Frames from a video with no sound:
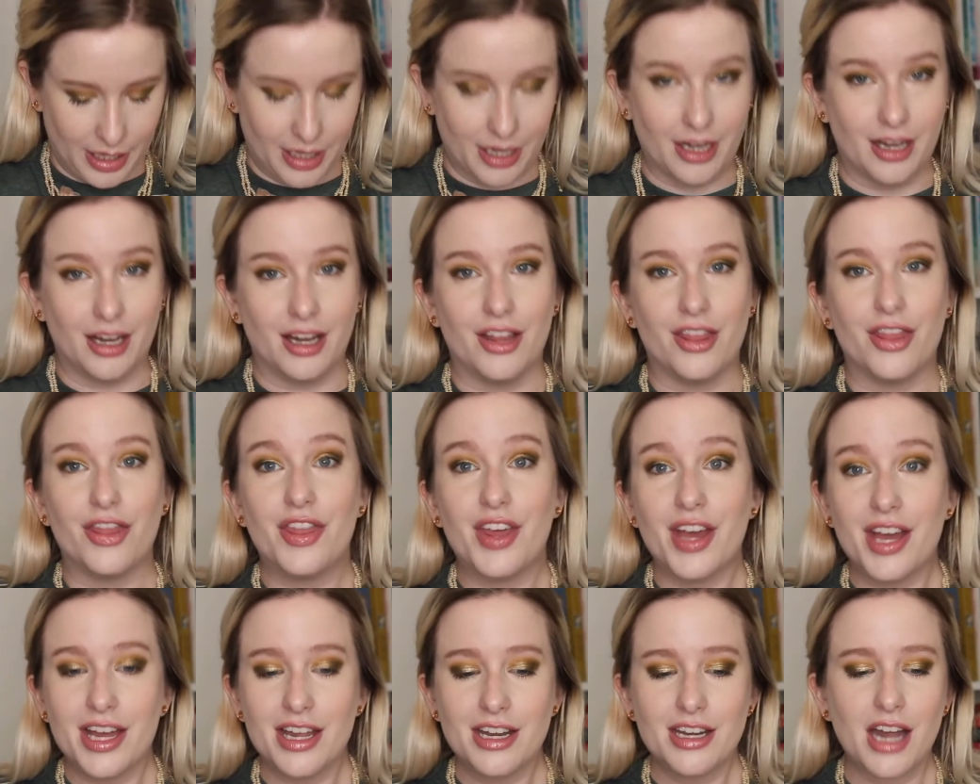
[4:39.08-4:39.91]

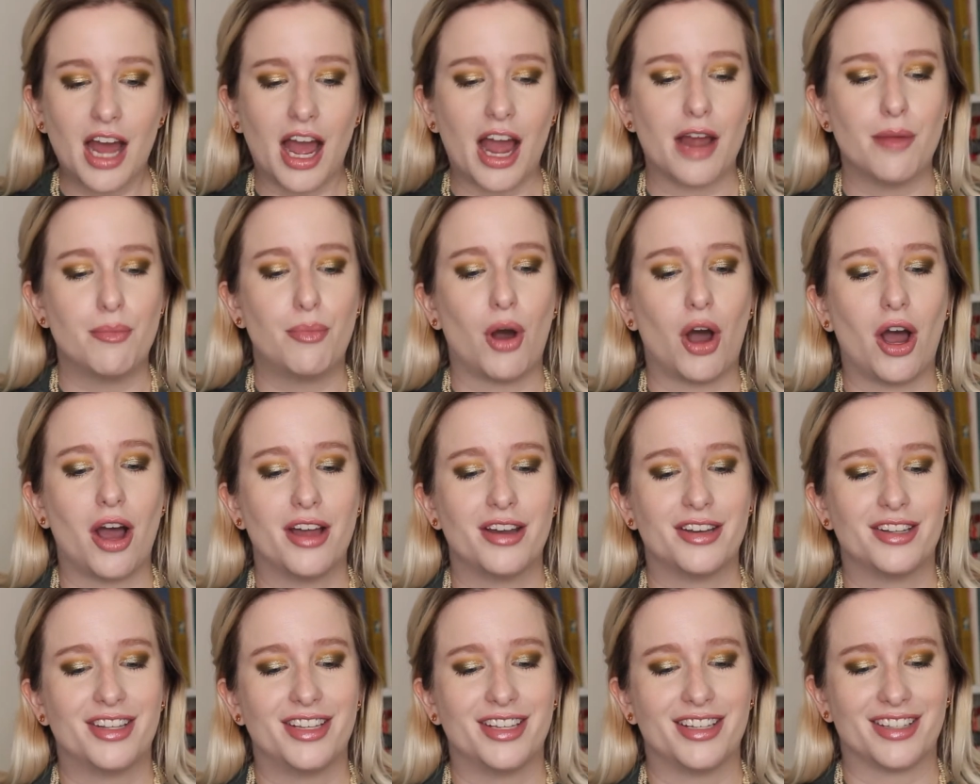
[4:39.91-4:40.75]
Then I
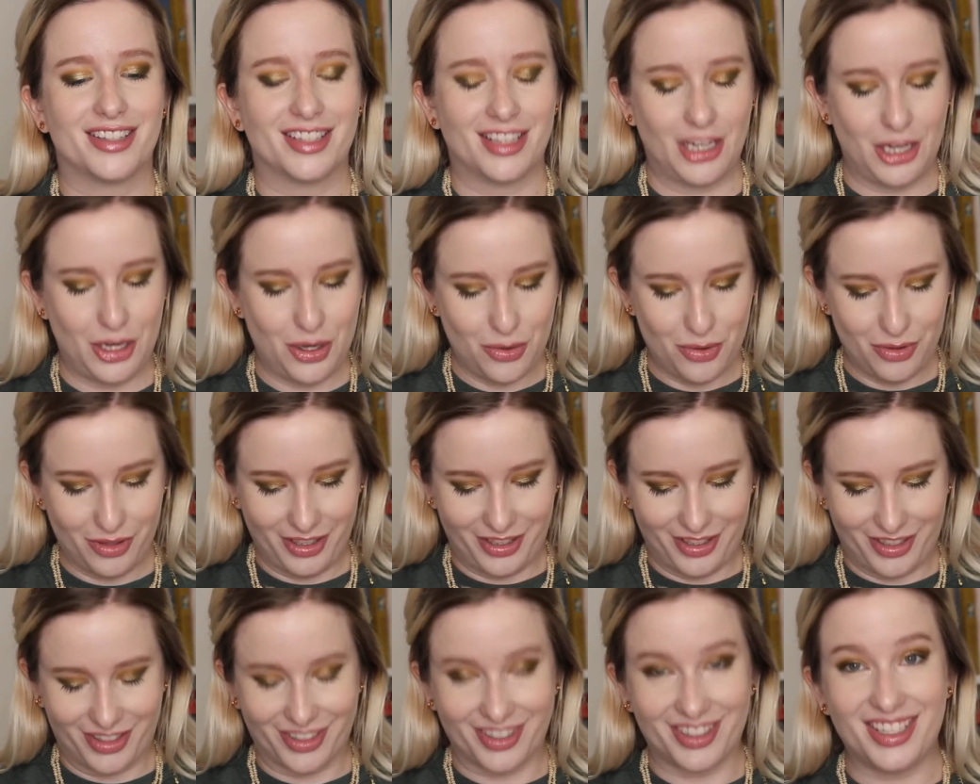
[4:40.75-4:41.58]
bought this cute
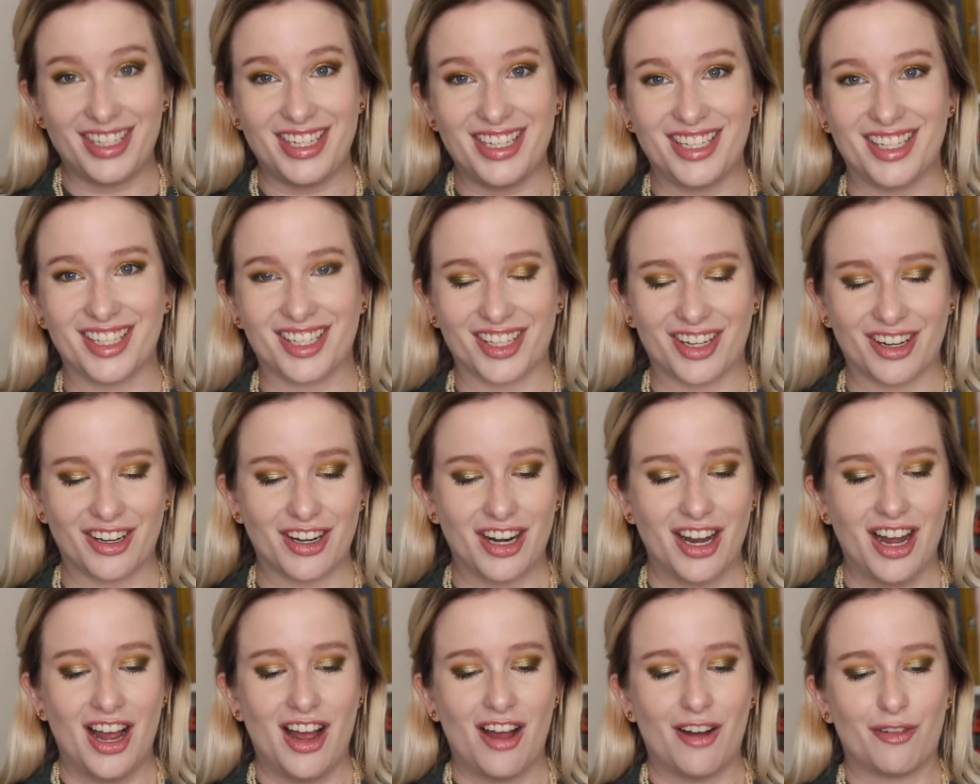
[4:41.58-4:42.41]
little t-shirt
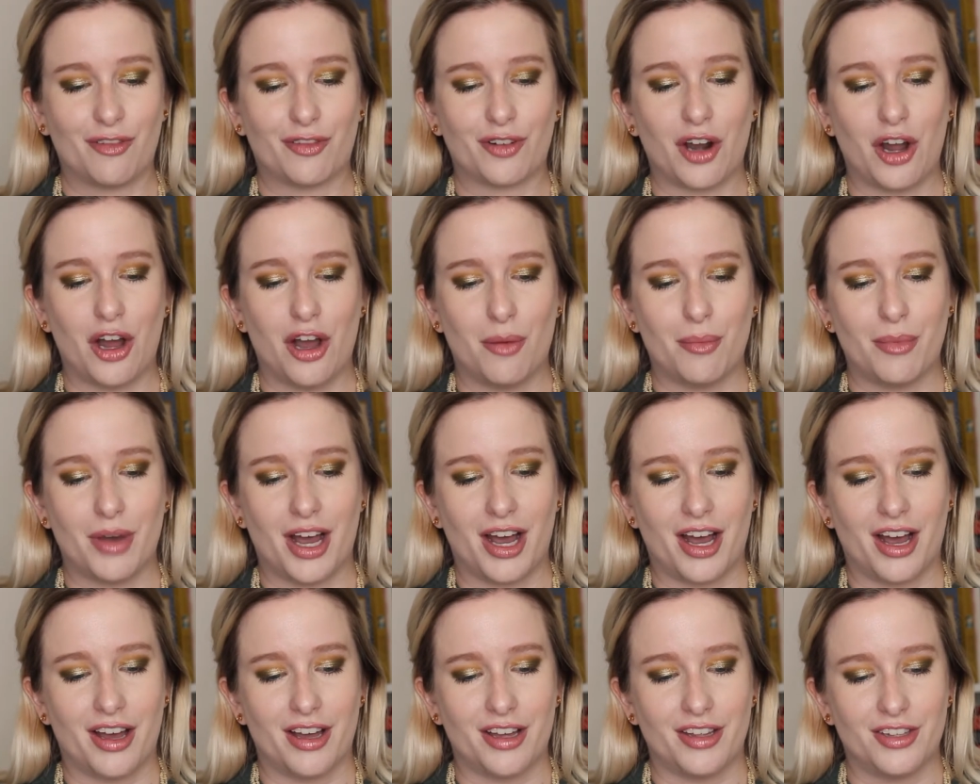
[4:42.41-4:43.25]
from
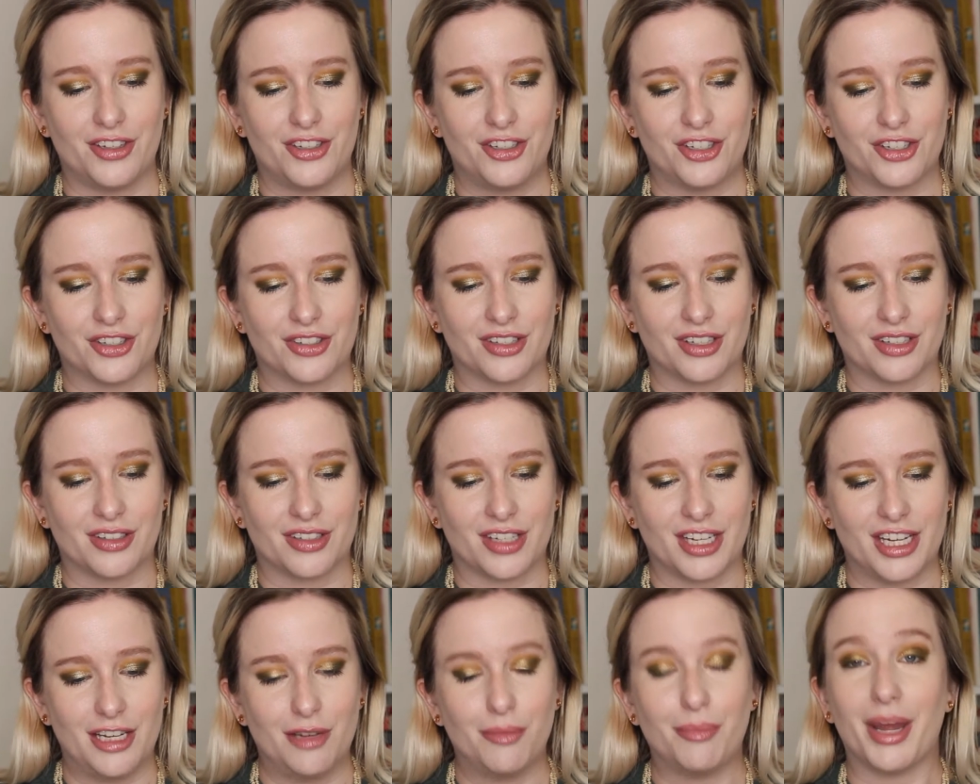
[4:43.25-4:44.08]
just
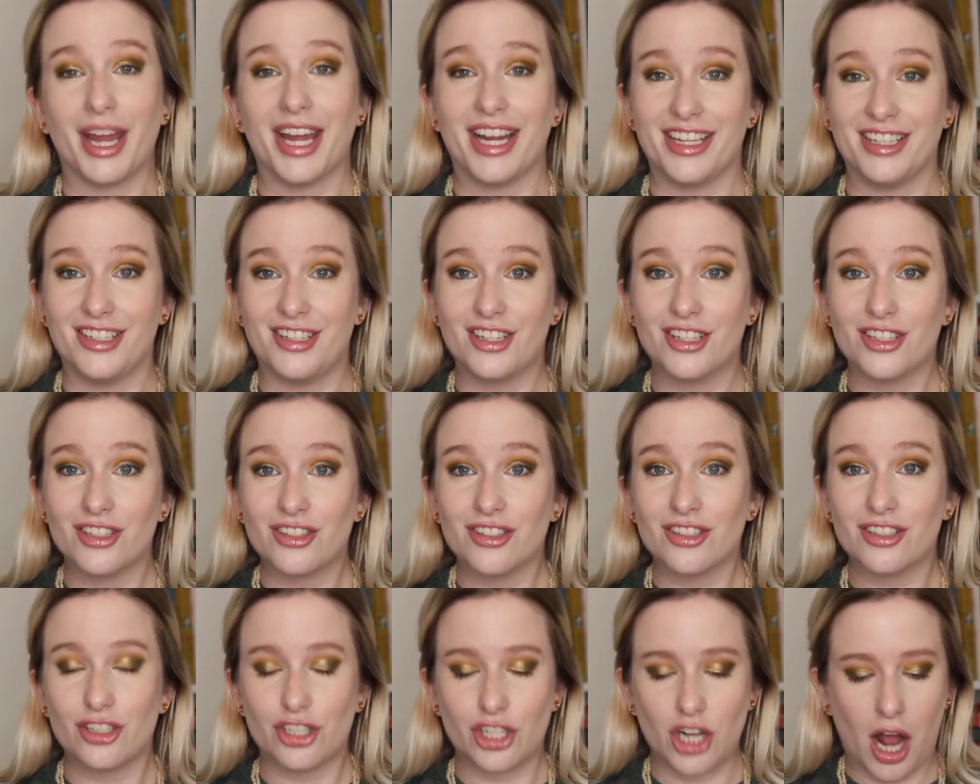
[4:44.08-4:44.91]
says In
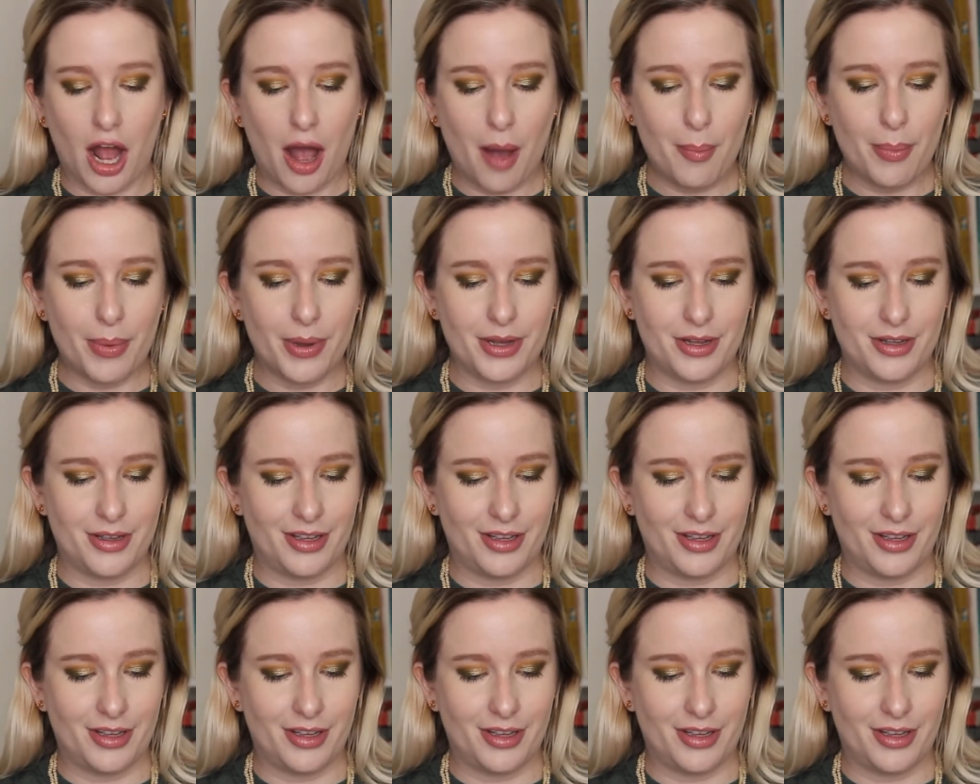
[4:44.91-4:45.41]
Pages shop,